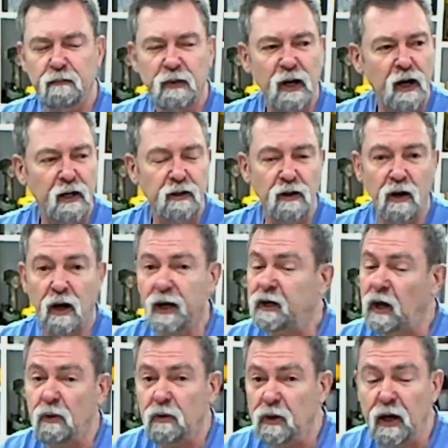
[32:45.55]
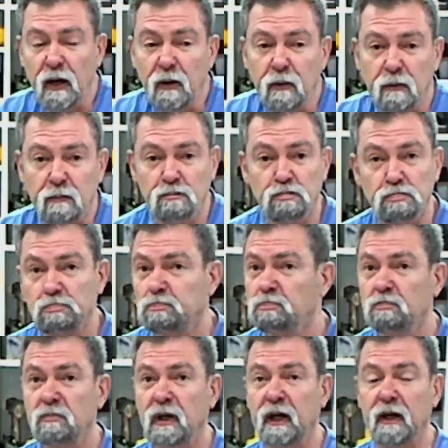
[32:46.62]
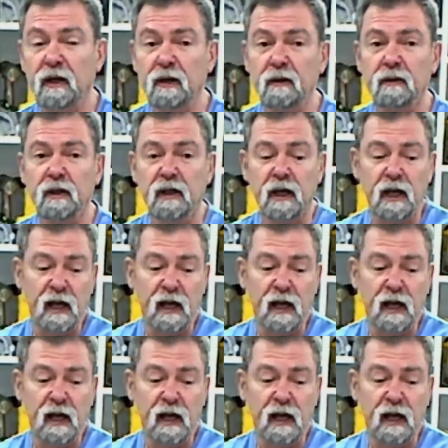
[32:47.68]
but I don't know. I don't know.